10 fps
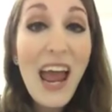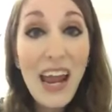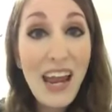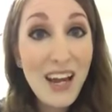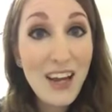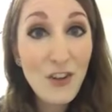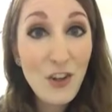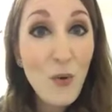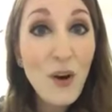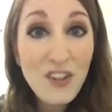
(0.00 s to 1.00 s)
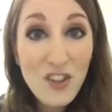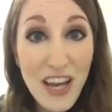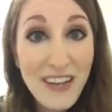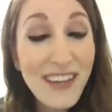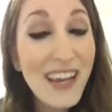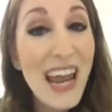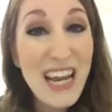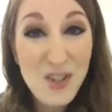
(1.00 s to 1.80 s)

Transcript: and you are chasing a